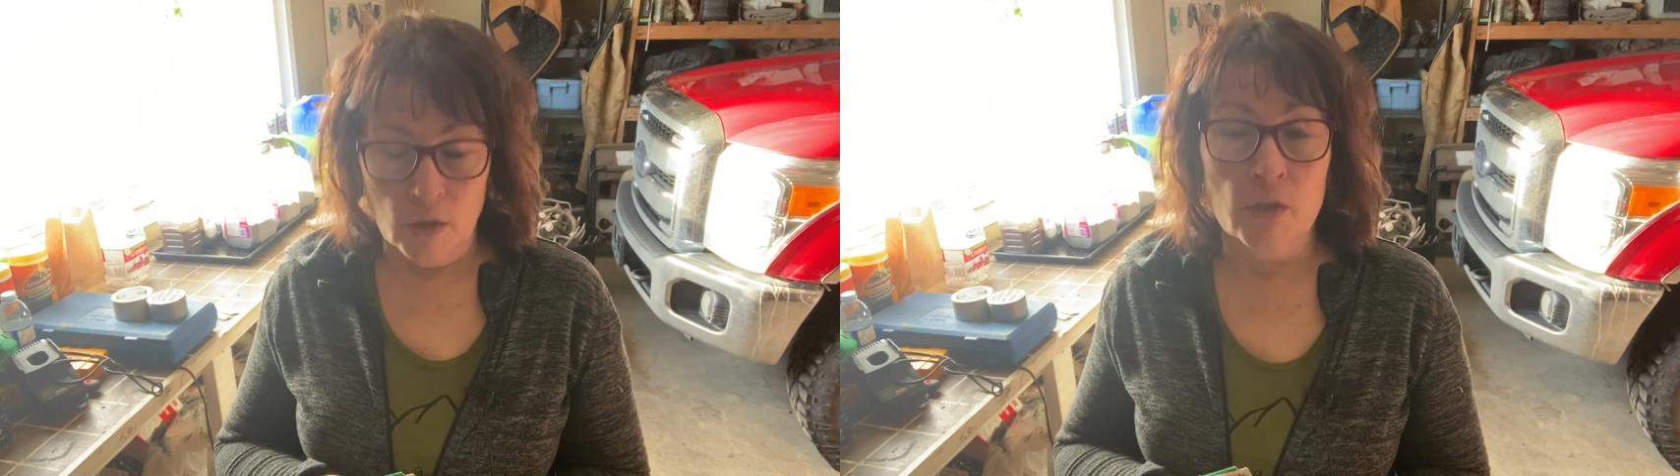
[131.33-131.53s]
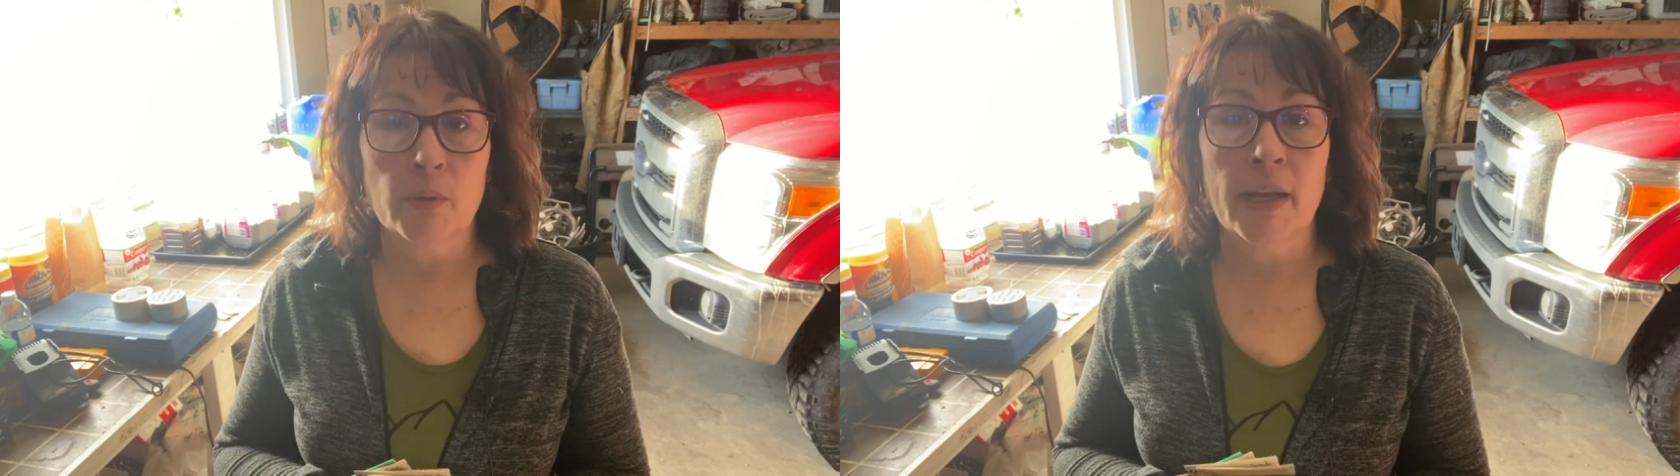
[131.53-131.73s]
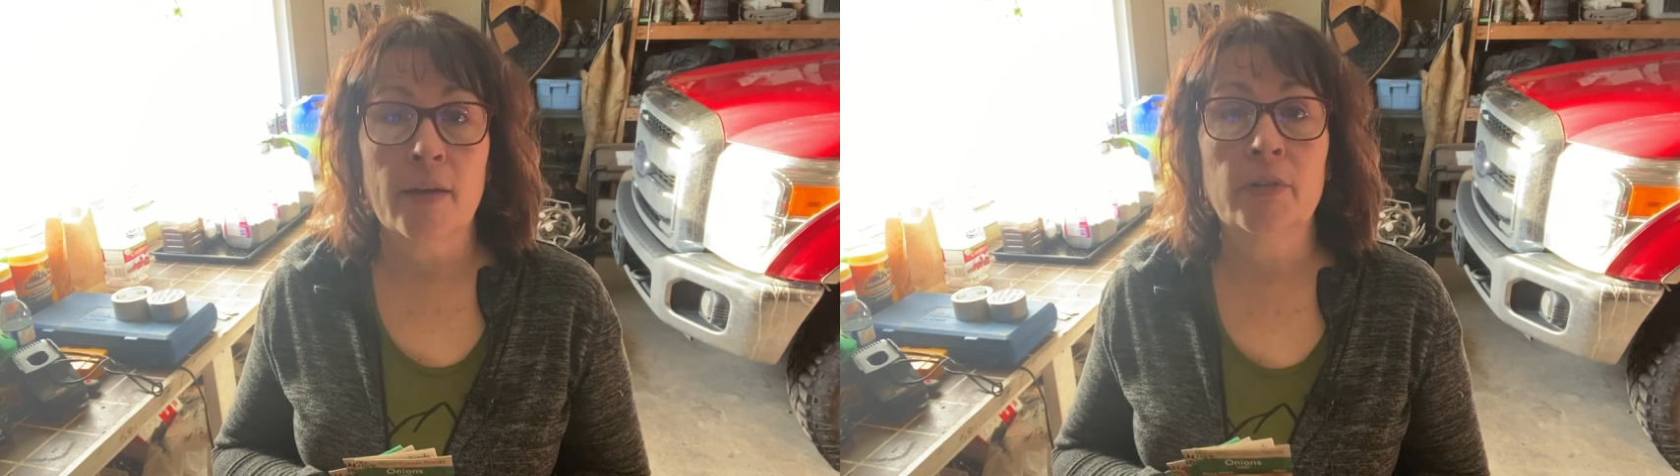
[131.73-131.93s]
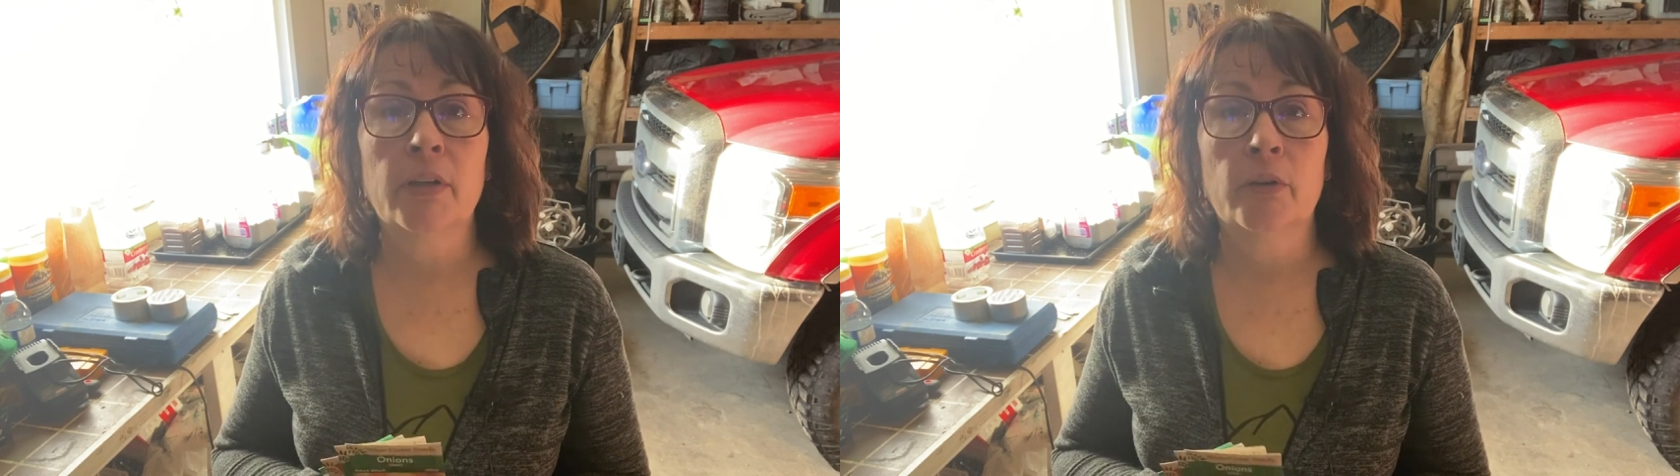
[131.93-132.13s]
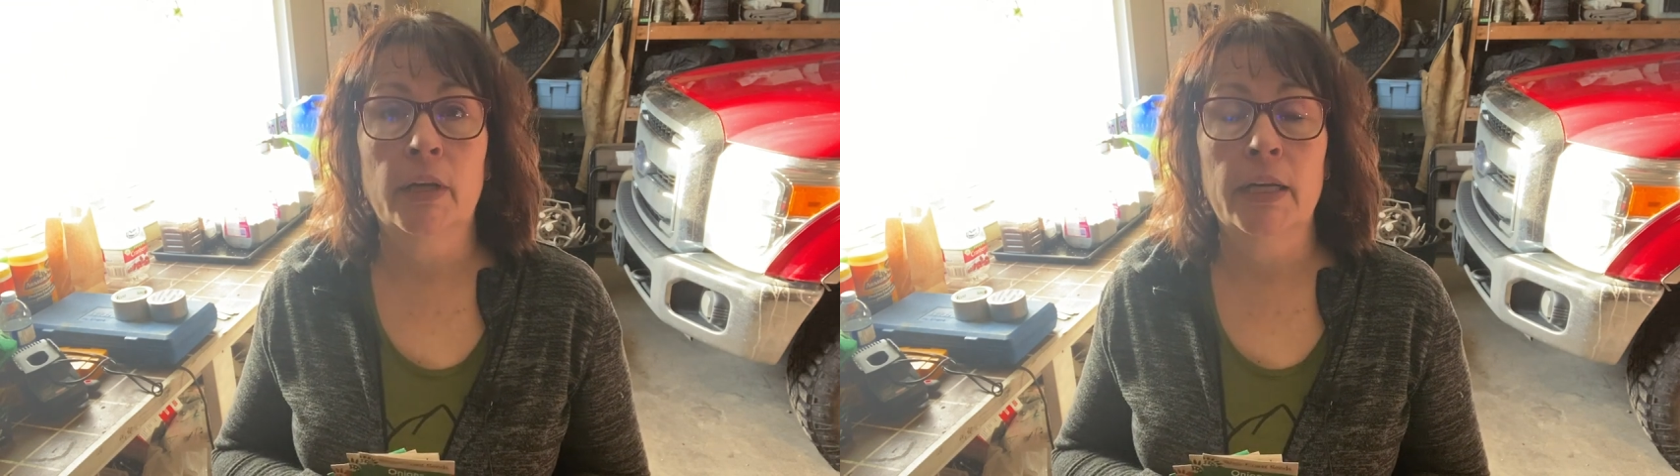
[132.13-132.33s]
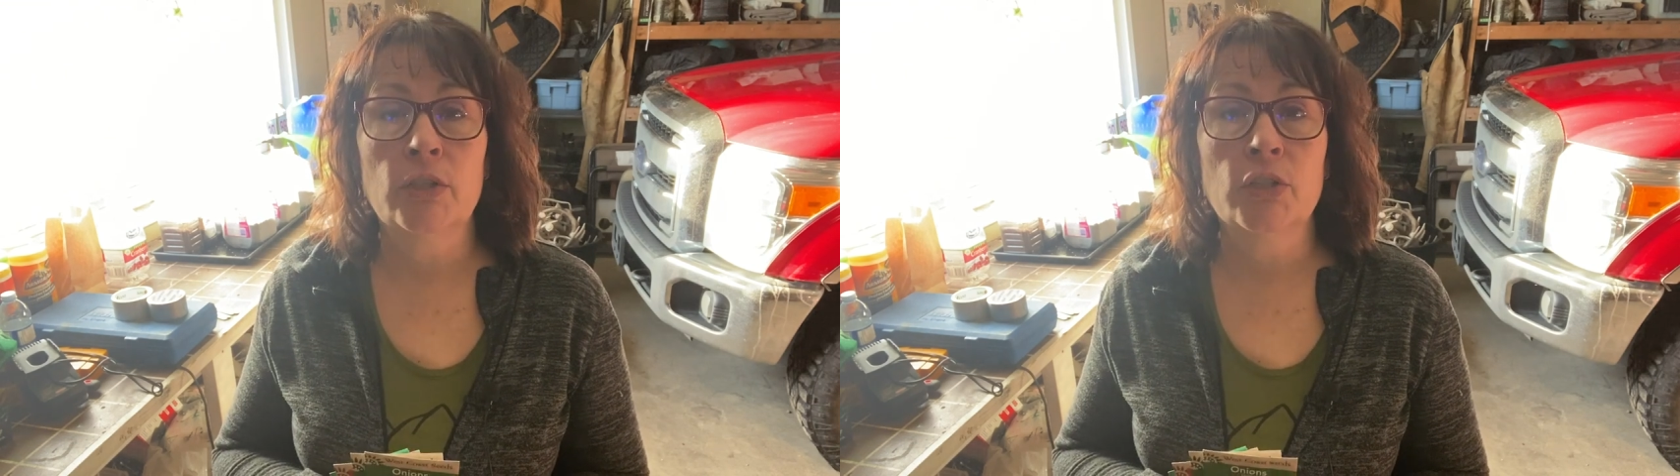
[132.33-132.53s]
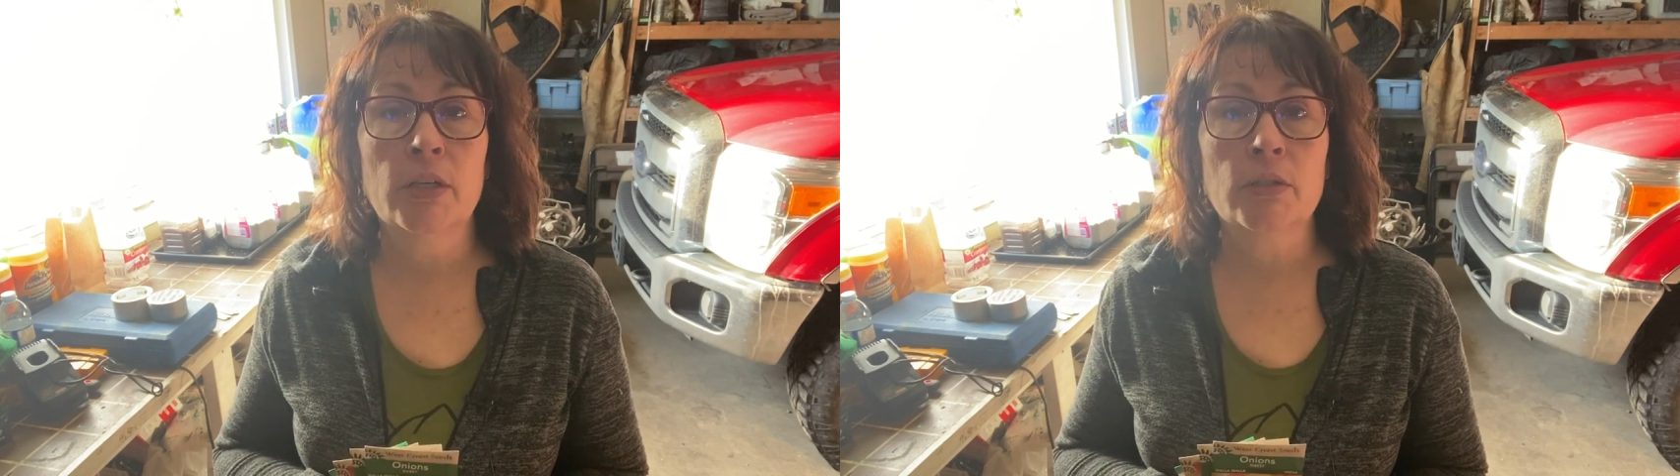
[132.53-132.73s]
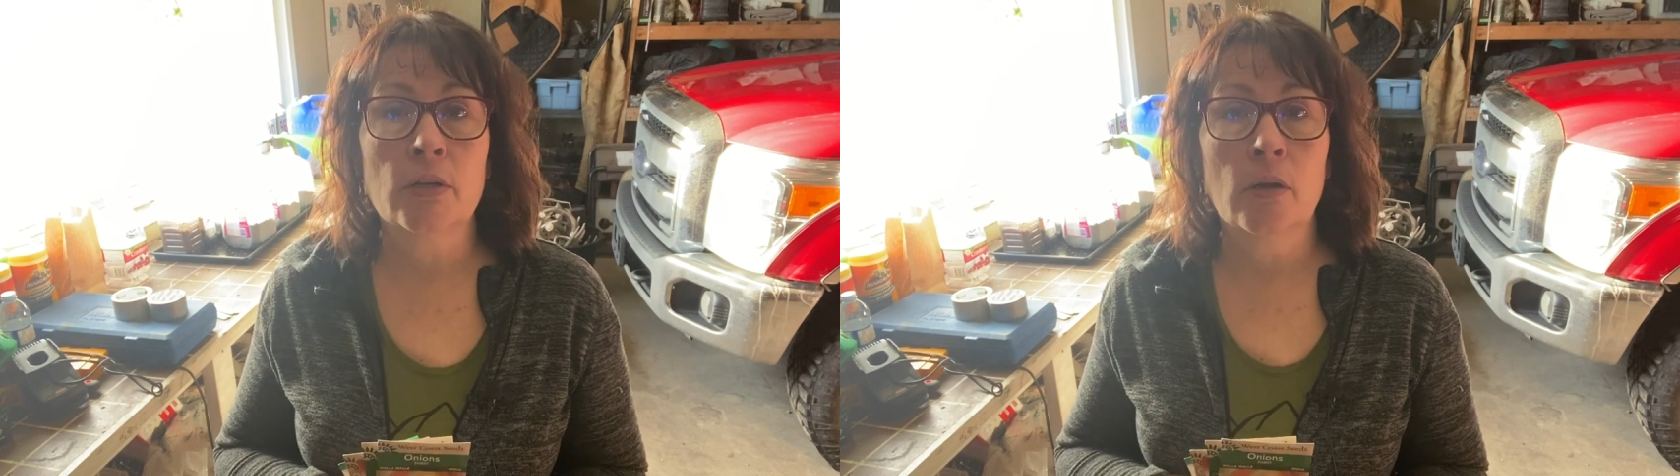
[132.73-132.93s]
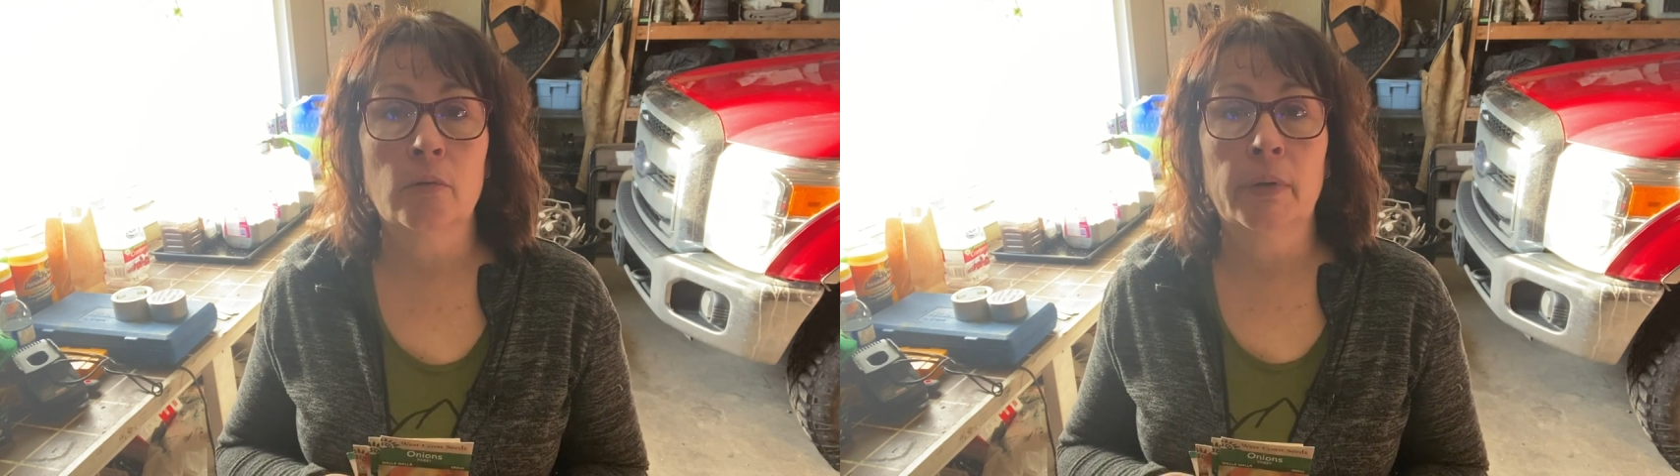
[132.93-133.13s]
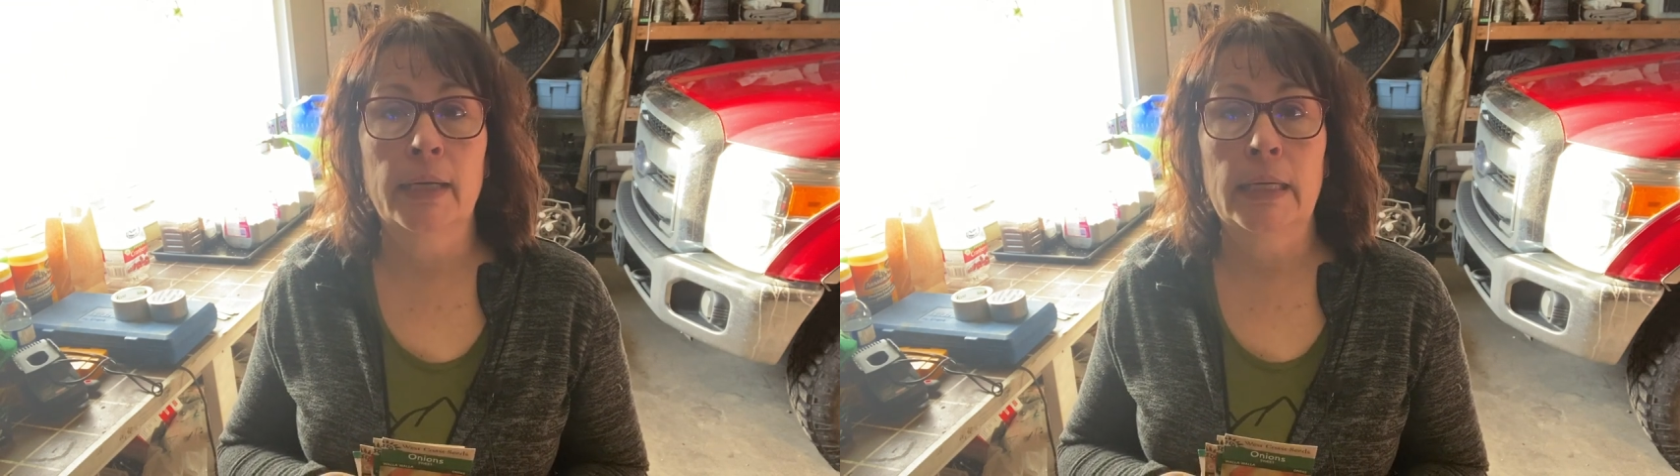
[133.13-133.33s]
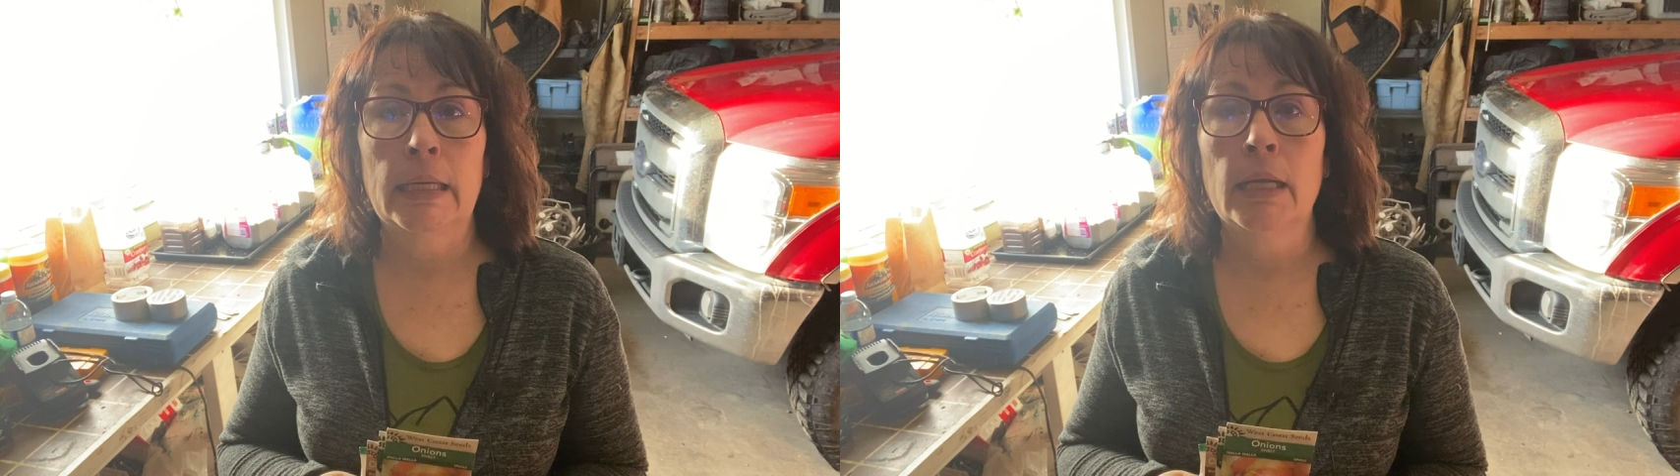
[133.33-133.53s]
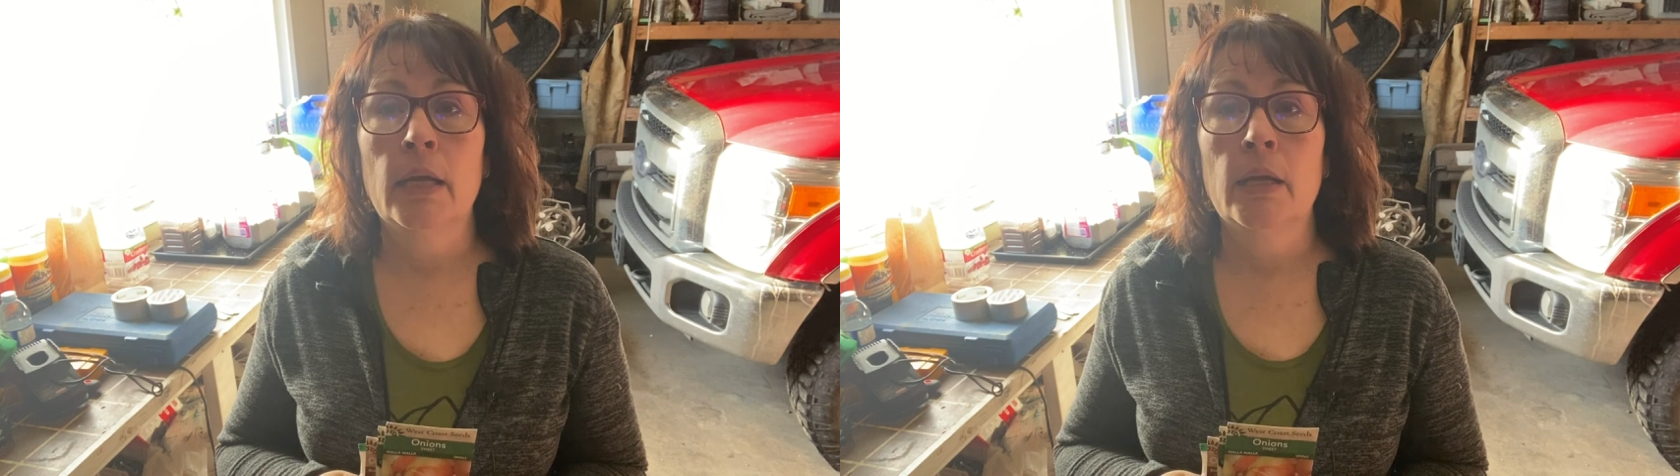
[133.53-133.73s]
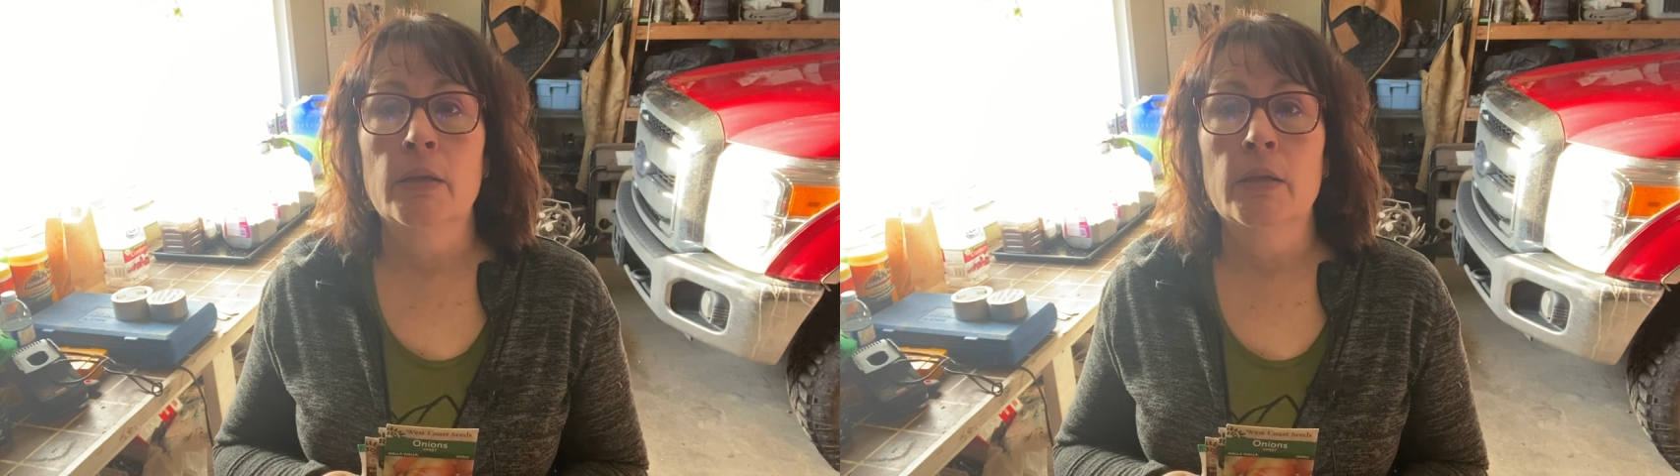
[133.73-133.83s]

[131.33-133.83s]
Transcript: So I have another eight jugs already